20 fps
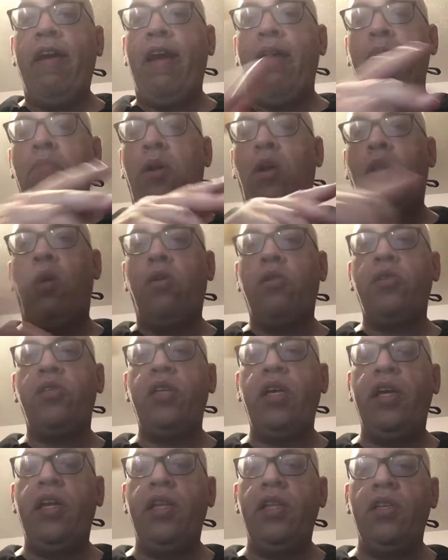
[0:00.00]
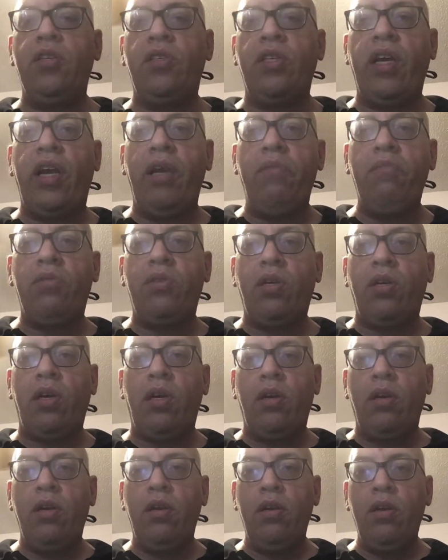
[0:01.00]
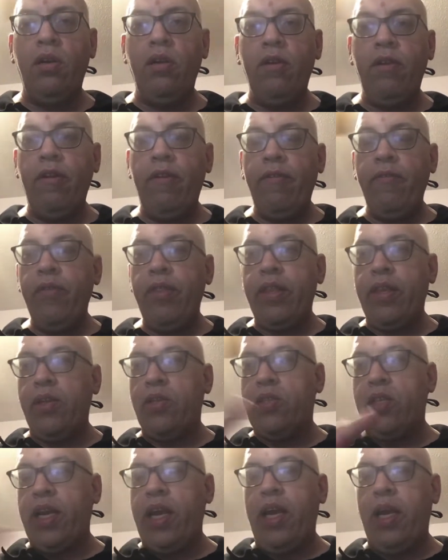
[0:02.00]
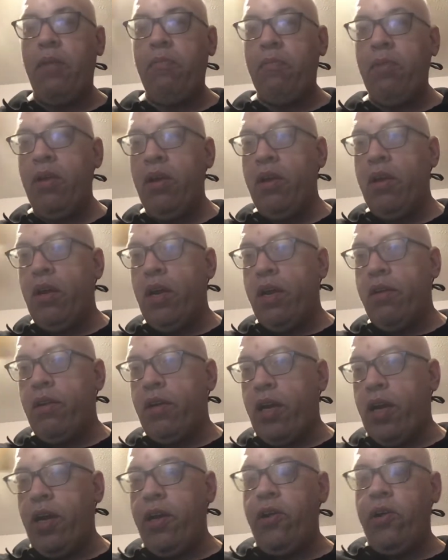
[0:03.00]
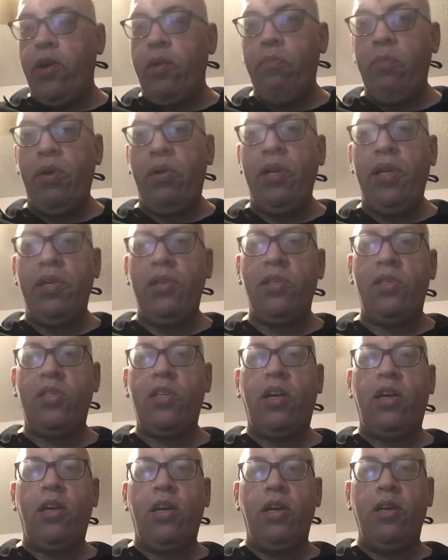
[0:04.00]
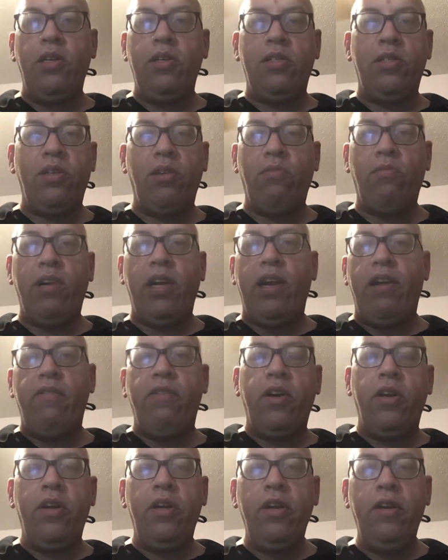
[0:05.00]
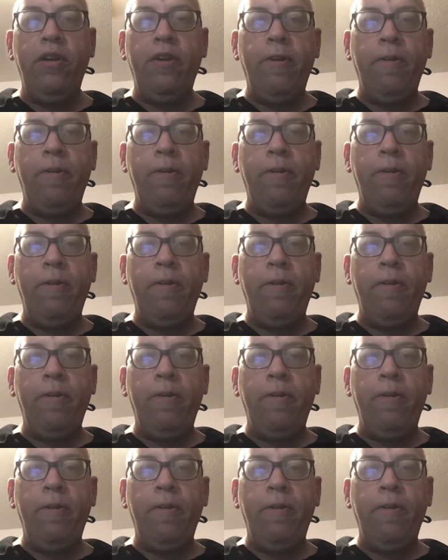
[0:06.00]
Have them all singing the same song, the same 100 million songs or whatever,